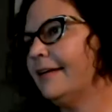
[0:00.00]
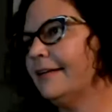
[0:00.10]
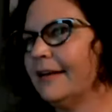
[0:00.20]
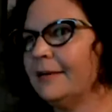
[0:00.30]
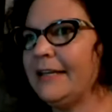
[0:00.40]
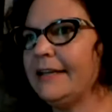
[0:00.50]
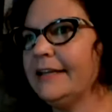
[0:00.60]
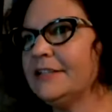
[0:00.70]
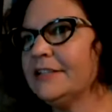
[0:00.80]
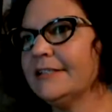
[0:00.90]
I mean,
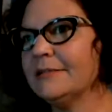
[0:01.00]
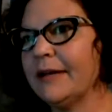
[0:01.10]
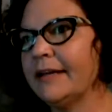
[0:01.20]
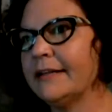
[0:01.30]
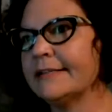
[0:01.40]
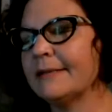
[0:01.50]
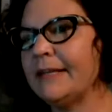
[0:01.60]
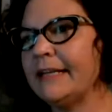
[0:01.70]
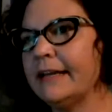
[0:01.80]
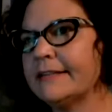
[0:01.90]
it just depends. I
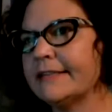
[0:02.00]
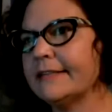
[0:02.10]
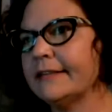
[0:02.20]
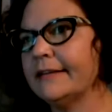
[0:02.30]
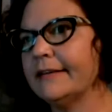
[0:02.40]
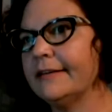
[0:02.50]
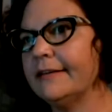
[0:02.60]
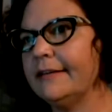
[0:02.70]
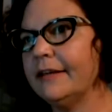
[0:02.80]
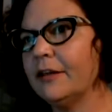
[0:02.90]
mean, it's,
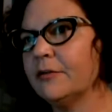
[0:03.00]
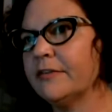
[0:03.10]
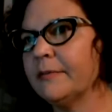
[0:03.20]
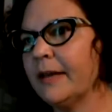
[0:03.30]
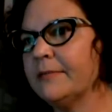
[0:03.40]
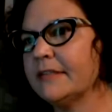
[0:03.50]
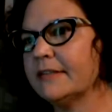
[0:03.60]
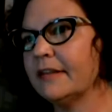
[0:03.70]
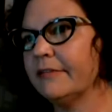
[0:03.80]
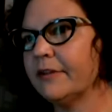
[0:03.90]
you know, sometimes the
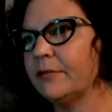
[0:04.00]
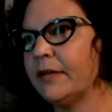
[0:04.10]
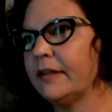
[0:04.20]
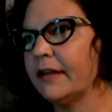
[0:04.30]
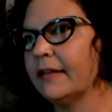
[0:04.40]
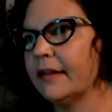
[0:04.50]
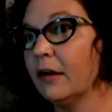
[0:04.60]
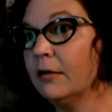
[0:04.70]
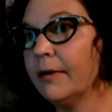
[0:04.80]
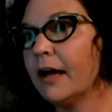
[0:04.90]
stuff that we think like,
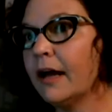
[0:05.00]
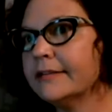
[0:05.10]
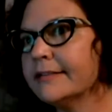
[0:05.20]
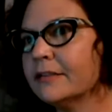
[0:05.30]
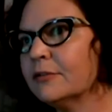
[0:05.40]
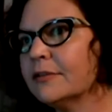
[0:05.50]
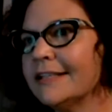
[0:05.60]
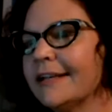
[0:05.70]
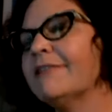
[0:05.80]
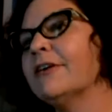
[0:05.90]
oh my God, this is the coolest
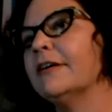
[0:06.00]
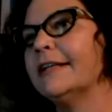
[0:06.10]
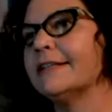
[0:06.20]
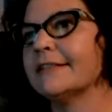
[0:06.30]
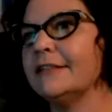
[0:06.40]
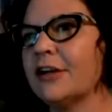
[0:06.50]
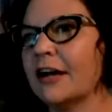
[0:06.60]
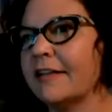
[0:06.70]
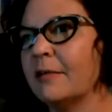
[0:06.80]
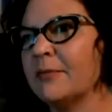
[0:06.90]
thing ever. It's, you
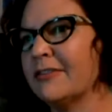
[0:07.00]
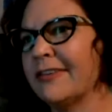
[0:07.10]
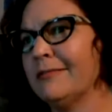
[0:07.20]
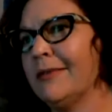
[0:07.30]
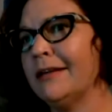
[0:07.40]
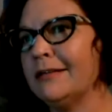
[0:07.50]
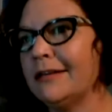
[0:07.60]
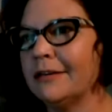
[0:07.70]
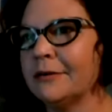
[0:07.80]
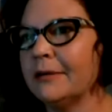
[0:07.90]
talk to them, they're just like, meh,
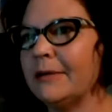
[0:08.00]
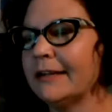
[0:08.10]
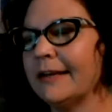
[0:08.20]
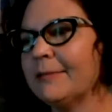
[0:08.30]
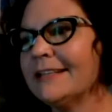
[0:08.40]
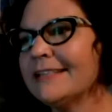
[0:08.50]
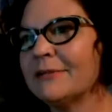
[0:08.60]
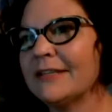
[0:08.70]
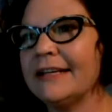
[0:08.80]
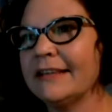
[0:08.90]
you know what I mean? Like, but it's like
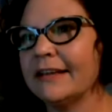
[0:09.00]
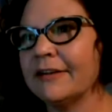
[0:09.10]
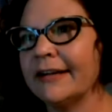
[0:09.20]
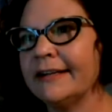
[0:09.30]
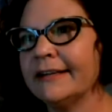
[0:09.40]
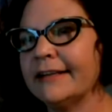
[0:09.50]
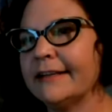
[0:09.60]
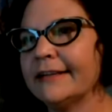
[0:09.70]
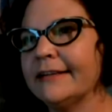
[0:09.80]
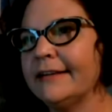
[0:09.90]
with anything, right?
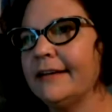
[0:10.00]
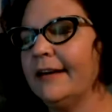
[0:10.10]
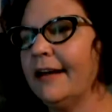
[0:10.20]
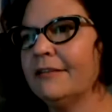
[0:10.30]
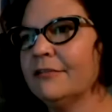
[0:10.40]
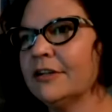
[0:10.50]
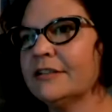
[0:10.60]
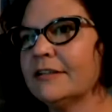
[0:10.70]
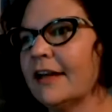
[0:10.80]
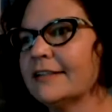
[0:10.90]
Like I've worked
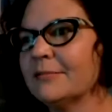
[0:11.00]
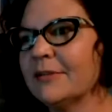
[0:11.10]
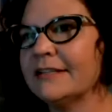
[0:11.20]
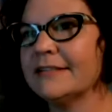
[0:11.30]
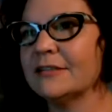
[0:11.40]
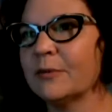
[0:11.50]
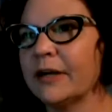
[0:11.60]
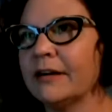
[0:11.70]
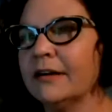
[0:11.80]
in lots of places where,